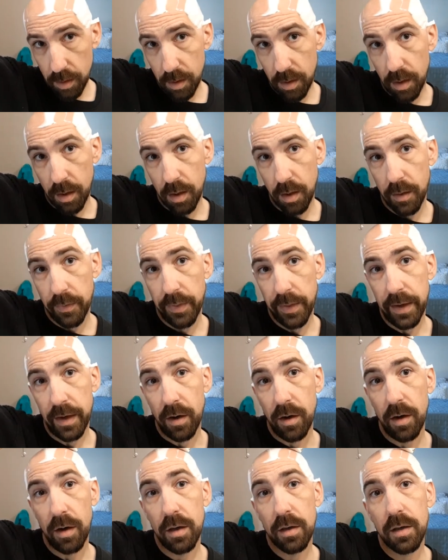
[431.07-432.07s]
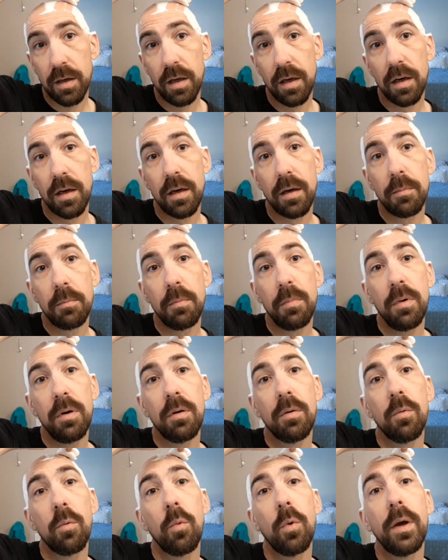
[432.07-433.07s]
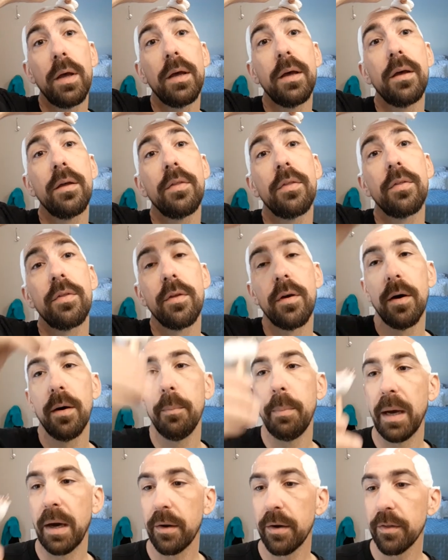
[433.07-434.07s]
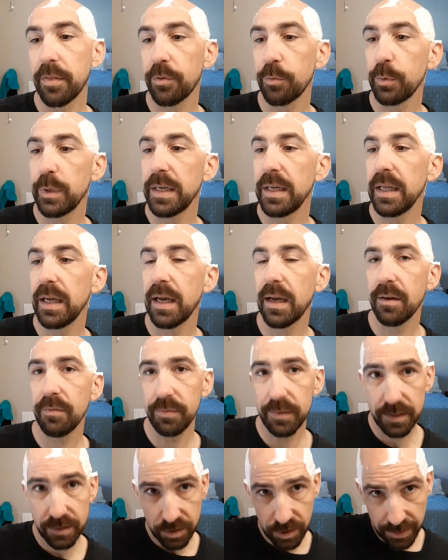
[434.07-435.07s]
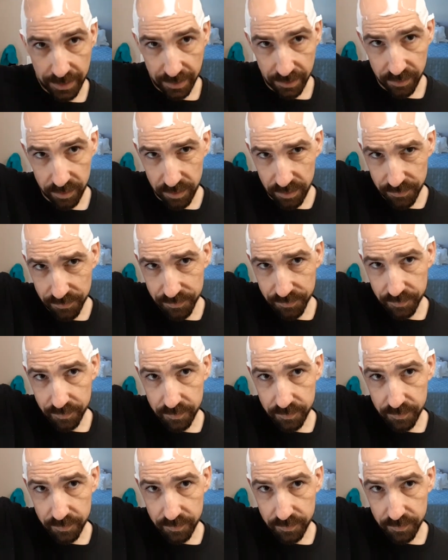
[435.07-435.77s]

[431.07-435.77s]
Uh, they all come with about a three and a half inch handle,